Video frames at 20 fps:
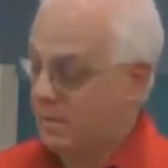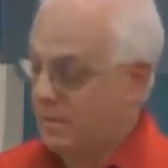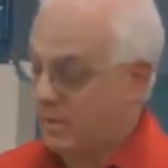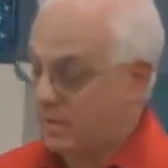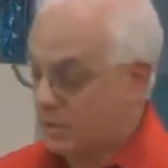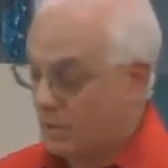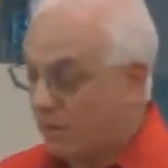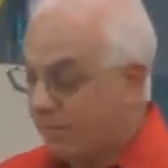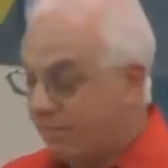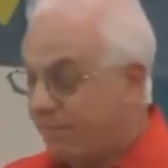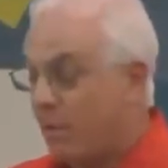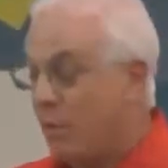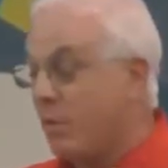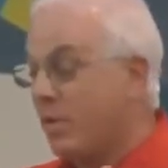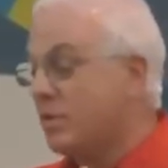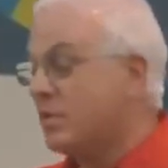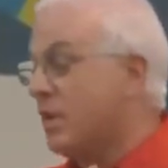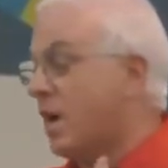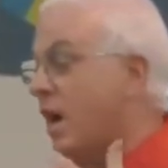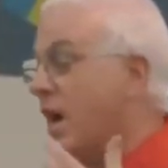Is our
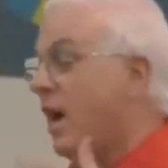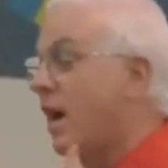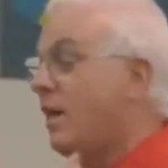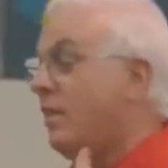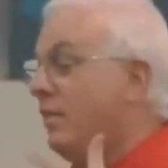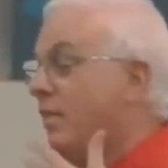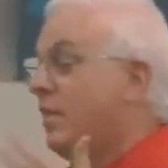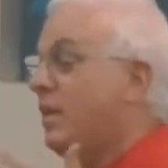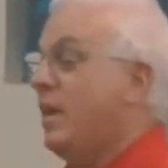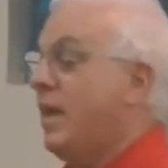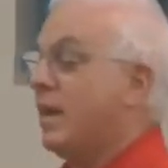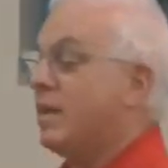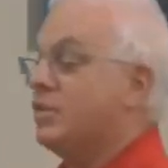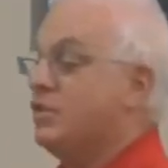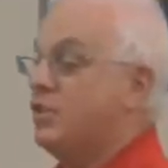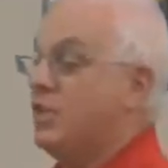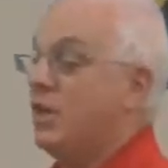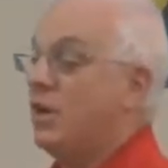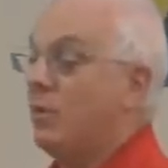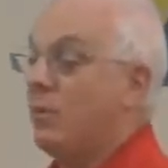focus on the
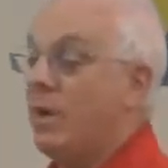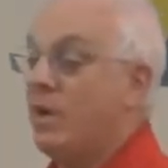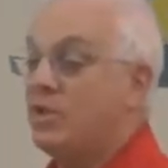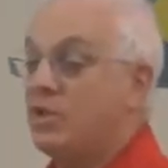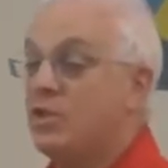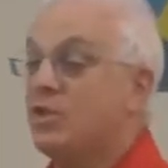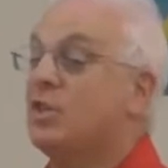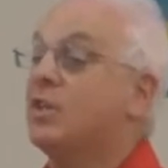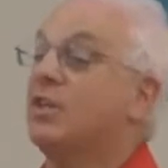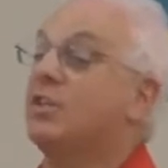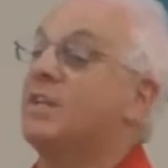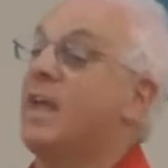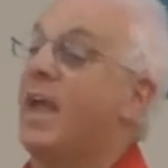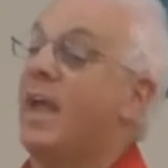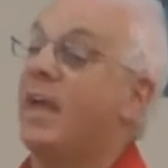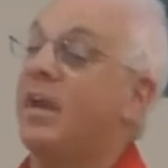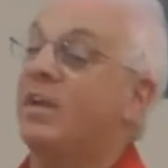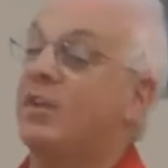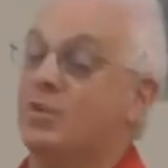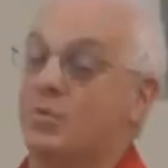next generation? Because
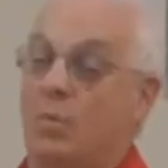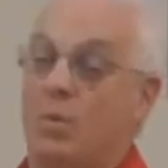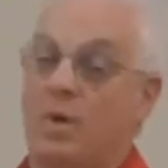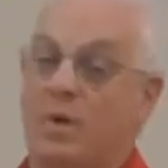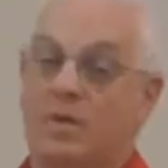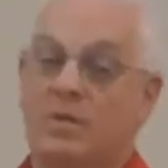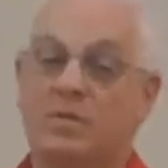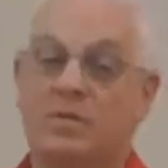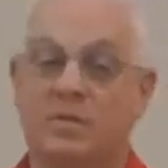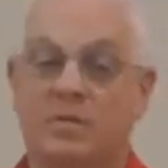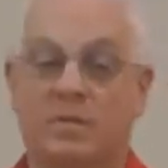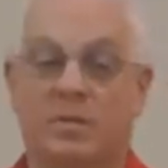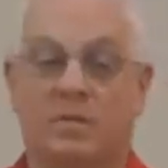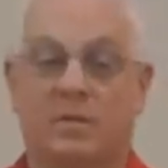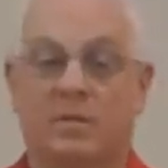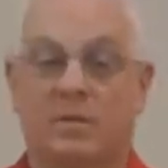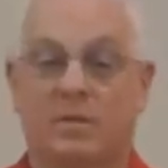Hannah's was.